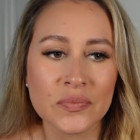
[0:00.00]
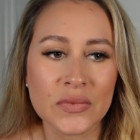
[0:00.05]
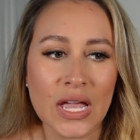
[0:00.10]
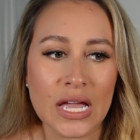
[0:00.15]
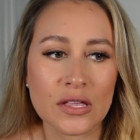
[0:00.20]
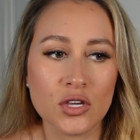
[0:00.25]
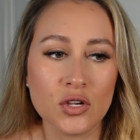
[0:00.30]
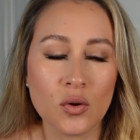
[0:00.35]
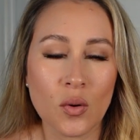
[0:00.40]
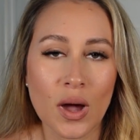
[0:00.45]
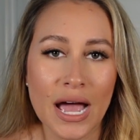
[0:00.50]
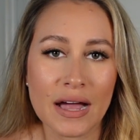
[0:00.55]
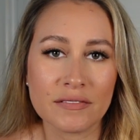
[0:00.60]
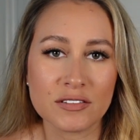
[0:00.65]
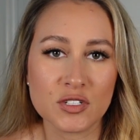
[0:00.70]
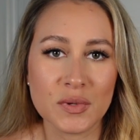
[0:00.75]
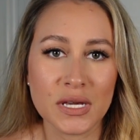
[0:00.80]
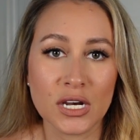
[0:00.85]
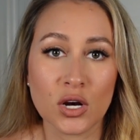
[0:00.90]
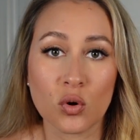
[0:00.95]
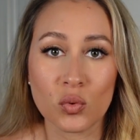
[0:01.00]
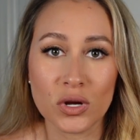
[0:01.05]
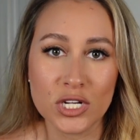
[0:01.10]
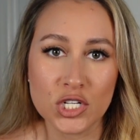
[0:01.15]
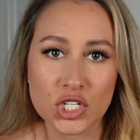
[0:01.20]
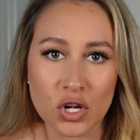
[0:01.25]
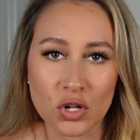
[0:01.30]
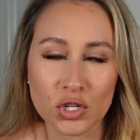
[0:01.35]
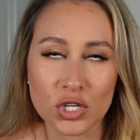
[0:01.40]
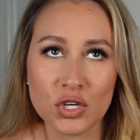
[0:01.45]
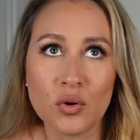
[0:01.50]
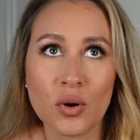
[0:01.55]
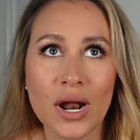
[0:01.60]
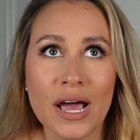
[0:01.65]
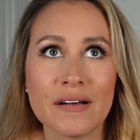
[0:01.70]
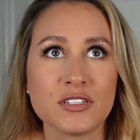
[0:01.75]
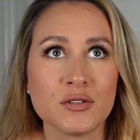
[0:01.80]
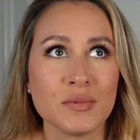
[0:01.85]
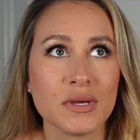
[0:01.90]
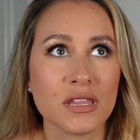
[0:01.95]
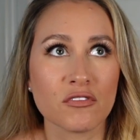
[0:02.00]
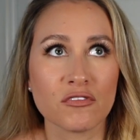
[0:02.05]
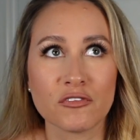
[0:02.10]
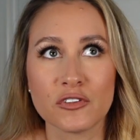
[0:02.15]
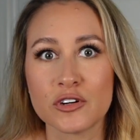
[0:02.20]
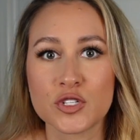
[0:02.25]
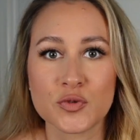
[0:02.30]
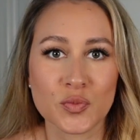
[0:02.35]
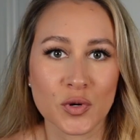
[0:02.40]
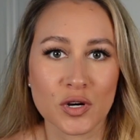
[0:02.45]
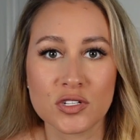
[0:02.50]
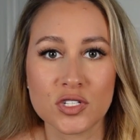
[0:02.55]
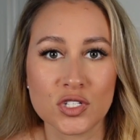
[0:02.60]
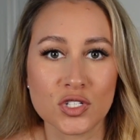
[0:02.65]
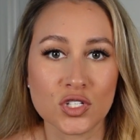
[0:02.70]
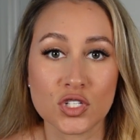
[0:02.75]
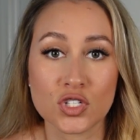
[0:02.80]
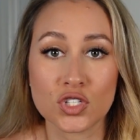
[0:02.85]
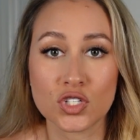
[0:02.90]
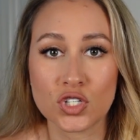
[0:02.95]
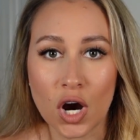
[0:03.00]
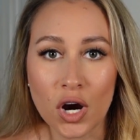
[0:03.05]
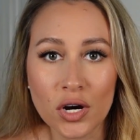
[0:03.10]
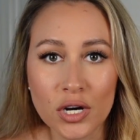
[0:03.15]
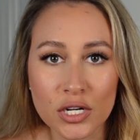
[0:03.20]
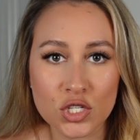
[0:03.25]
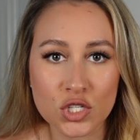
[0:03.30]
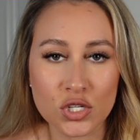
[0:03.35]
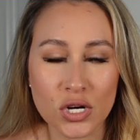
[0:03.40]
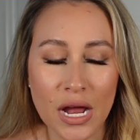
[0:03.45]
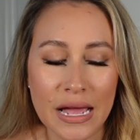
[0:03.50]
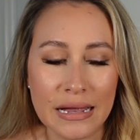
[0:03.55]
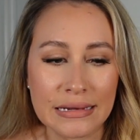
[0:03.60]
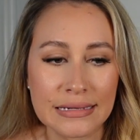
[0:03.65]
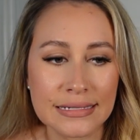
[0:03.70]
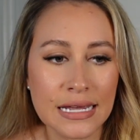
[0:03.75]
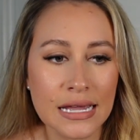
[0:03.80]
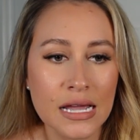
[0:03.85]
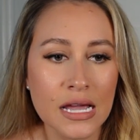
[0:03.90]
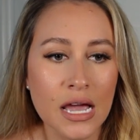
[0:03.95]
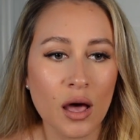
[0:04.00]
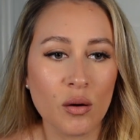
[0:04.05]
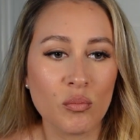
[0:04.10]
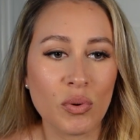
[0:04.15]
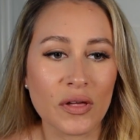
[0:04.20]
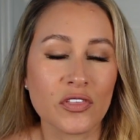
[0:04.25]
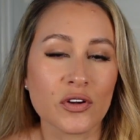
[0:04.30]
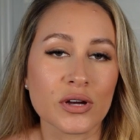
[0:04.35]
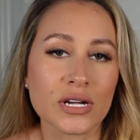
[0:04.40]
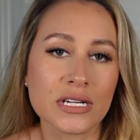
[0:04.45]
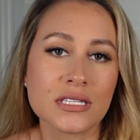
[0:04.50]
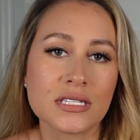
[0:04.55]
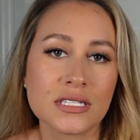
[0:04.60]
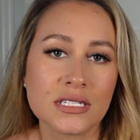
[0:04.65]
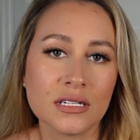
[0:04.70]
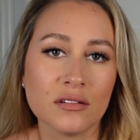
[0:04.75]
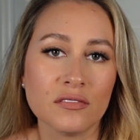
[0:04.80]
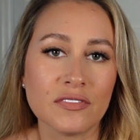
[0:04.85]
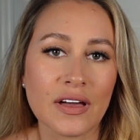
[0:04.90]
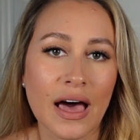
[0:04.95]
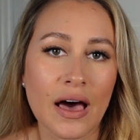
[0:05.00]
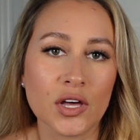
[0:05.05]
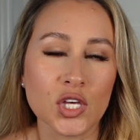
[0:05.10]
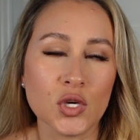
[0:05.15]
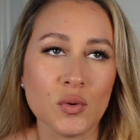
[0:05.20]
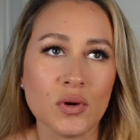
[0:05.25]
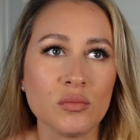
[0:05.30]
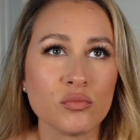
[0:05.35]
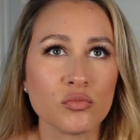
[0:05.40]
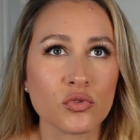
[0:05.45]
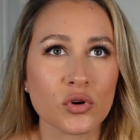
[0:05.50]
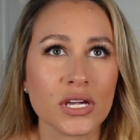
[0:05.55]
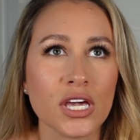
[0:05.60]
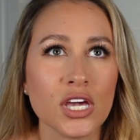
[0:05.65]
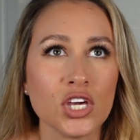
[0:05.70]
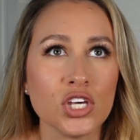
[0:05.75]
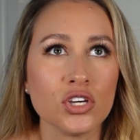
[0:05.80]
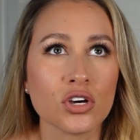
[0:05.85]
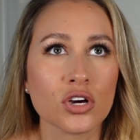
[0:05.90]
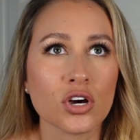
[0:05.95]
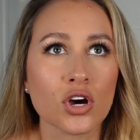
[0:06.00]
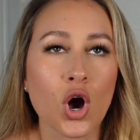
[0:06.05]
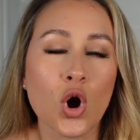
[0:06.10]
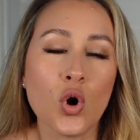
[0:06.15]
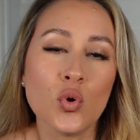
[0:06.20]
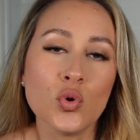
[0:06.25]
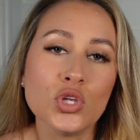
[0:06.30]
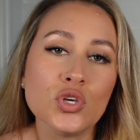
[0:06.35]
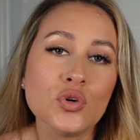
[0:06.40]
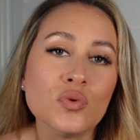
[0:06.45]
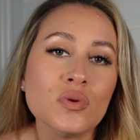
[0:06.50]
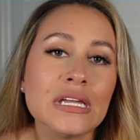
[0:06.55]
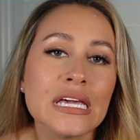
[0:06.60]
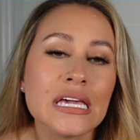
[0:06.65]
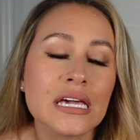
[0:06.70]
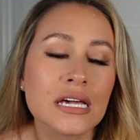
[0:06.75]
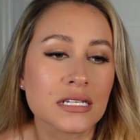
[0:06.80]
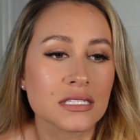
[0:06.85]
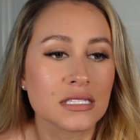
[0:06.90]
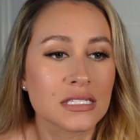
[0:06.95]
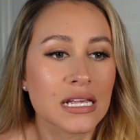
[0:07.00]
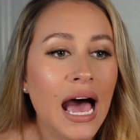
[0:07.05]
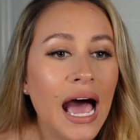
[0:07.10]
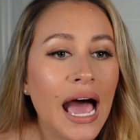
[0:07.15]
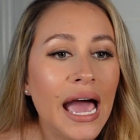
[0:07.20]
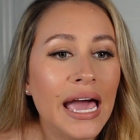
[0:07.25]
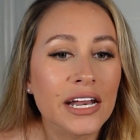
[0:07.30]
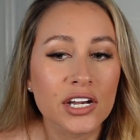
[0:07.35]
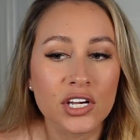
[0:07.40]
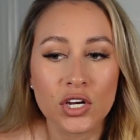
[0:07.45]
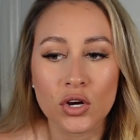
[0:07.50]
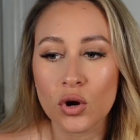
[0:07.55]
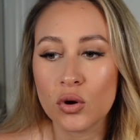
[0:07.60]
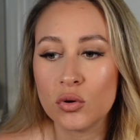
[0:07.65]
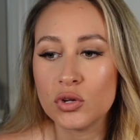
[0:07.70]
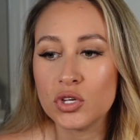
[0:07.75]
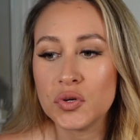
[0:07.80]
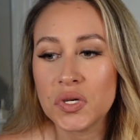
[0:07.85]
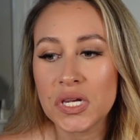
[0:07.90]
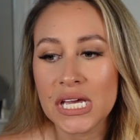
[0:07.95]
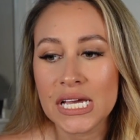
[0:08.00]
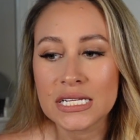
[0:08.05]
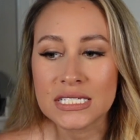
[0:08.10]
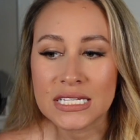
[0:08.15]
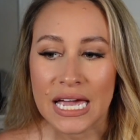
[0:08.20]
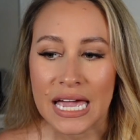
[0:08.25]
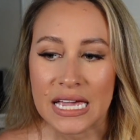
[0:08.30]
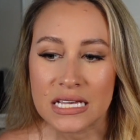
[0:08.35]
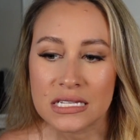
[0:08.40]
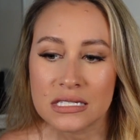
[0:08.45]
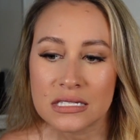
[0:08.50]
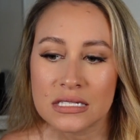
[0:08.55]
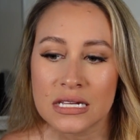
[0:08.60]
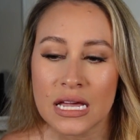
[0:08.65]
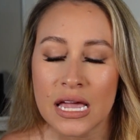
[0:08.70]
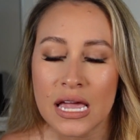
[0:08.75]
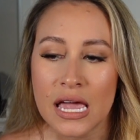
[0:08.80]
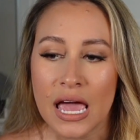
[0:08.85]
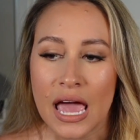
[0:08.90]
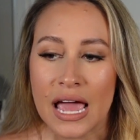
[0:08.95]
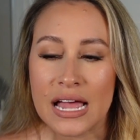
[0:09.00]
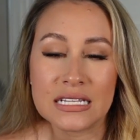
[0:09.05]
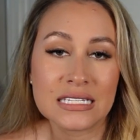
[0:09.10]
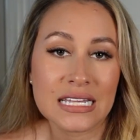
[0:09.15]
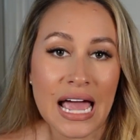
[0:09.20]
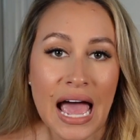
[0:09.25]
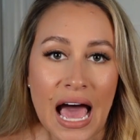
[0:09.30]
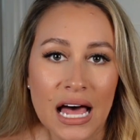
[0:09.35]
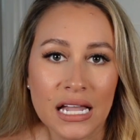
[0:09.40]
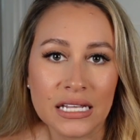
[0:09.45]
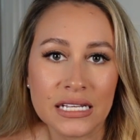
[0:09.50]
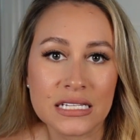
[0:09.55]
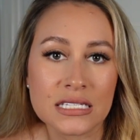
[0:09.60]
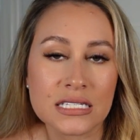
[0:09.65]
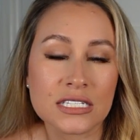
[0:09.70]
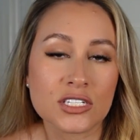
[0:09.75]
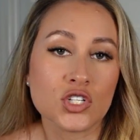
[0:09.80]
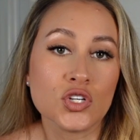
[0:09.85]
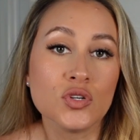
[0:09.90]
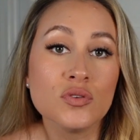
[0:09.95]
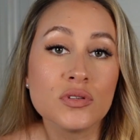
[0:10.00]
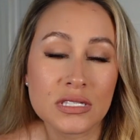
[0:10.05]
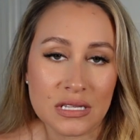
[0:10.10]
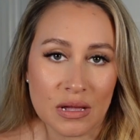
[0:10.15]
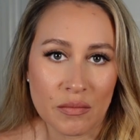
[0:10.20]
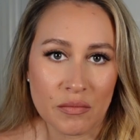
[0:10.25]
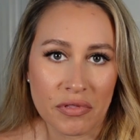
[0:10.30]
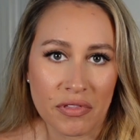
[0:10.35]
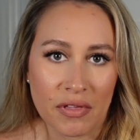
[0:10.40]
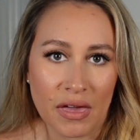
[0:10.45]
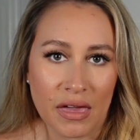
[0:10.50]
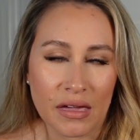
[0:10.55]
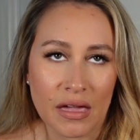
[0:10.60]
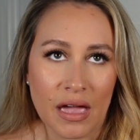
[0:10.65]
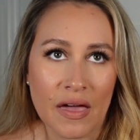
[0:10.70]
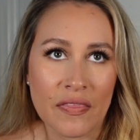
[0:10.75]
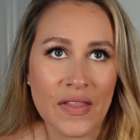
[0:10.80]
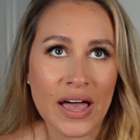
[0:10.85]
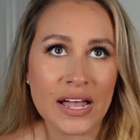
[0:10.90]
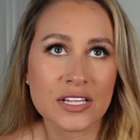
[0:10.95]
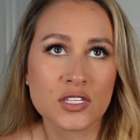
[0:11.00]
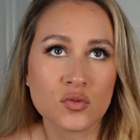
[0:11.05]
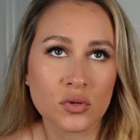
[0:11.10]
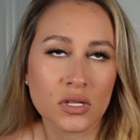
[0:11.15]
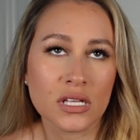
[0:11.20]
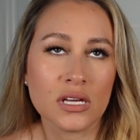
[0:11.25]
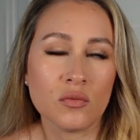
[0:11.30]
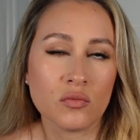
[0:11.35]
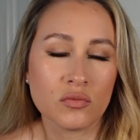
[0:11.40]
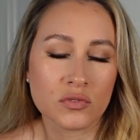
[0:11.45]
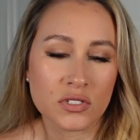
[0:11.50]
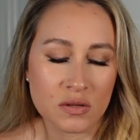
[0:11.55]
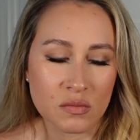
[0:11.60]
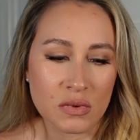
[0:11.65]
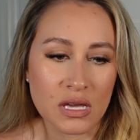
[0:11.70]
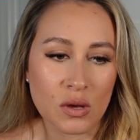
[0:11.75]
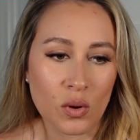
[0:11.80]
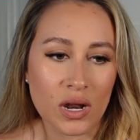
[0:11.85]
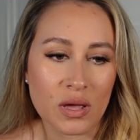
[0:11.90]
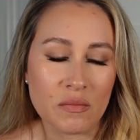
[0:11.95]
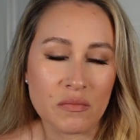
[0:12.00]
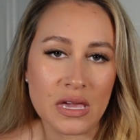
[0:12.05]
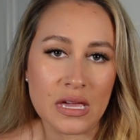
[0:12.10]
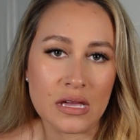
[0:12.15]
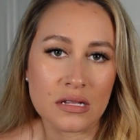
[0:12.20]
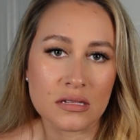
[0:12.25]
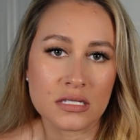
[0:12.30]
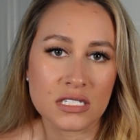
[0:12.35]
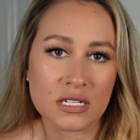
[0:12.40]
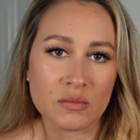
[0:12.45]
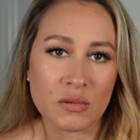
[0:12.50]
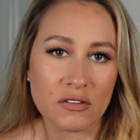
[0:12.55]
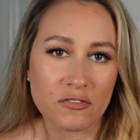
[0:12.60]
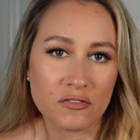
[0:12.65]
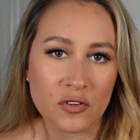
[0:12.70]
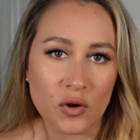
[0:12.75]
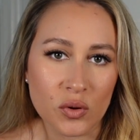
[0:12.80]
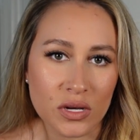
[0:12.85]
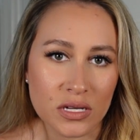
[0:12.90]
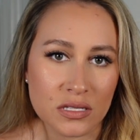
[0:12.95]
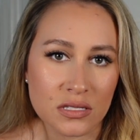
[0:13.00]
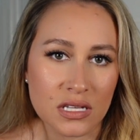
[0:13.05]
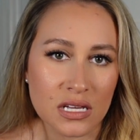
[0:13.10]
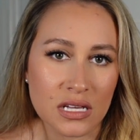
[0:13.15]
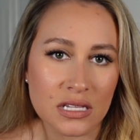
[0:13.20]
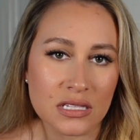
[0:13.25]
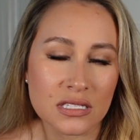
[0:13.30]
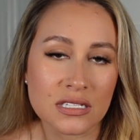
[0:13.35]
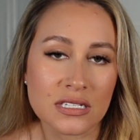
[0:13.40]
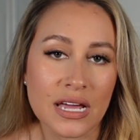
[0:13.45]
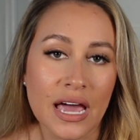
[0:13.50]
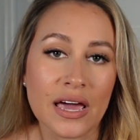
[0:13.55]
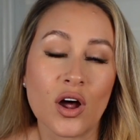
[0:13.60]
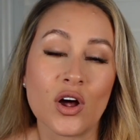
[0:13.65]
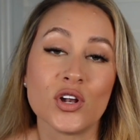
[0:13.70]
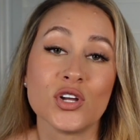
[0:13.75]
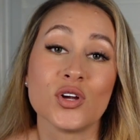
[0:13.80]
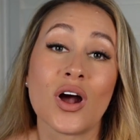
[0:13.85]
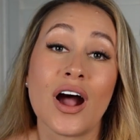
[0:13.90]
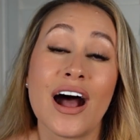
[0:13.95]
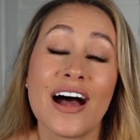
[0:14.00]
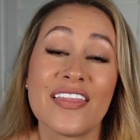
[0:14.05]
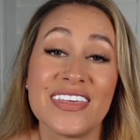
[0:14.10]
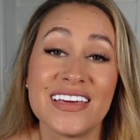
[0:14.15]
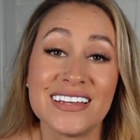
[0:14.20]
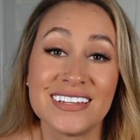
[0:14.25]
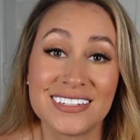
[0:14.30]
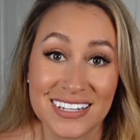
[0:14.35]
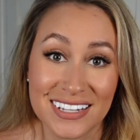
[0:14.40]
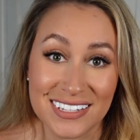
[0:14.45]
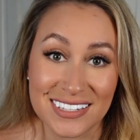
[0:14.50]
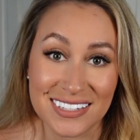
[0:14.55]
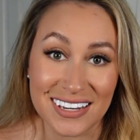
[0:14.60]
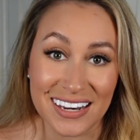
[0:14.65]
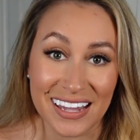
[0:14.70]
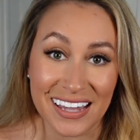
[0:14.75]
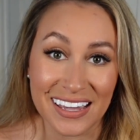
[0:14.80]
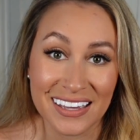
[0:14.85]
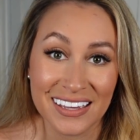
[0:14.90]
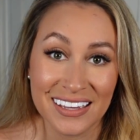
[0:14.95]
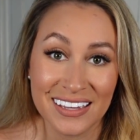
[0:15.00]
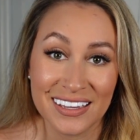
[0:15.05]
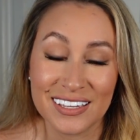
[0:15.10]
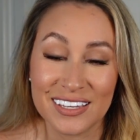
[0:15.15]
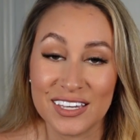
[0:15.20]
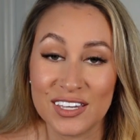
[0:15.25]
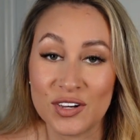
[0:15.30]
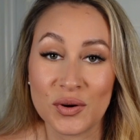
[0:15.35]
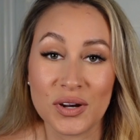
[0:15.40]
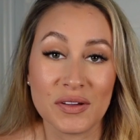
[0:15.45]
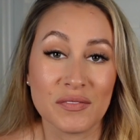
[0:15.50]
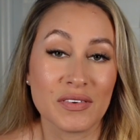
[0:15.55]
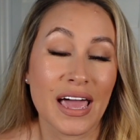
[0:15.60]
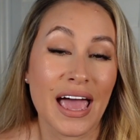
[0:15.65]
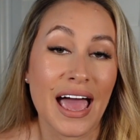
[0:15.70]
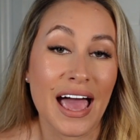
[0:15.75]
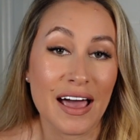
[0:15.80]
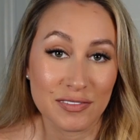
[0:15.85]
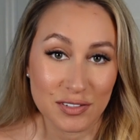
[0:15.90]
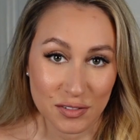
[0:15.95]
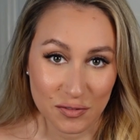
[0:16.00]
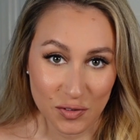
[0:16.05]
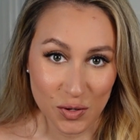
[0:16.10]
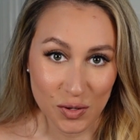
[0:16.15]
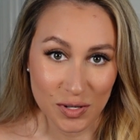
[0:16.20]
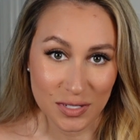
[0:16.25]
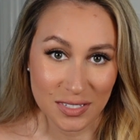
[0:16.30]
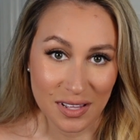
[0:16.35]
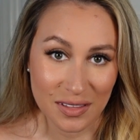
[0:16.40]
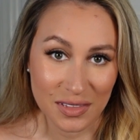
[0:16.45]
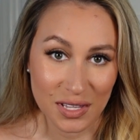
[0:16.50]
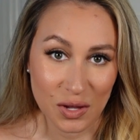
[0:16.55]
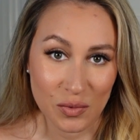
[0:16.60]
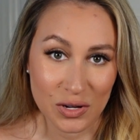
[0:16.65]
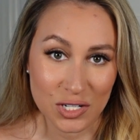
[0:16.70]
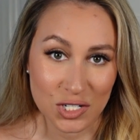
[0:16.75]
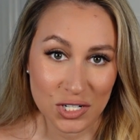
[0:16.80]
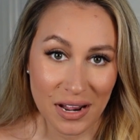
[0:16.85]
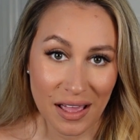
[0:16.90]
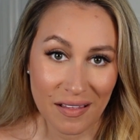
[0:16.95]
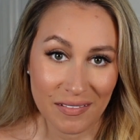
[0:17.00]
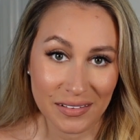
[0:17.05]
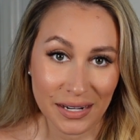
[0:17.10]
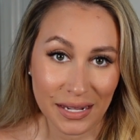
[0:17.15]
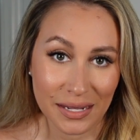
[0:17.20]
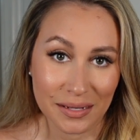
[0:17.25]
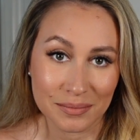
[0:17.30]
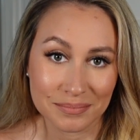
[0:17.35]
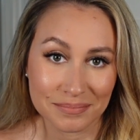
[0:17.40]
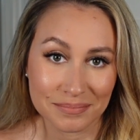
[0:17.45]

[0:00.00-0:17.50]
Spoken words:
And you don't have to be an original. You don't have to be the first person to start a trend. But there is still value in bringing your own unique side and your own unique taste and talents to something. And that's really, to me, what it means to be focusing instead on your authenticity. You don't even have to focus on the originality.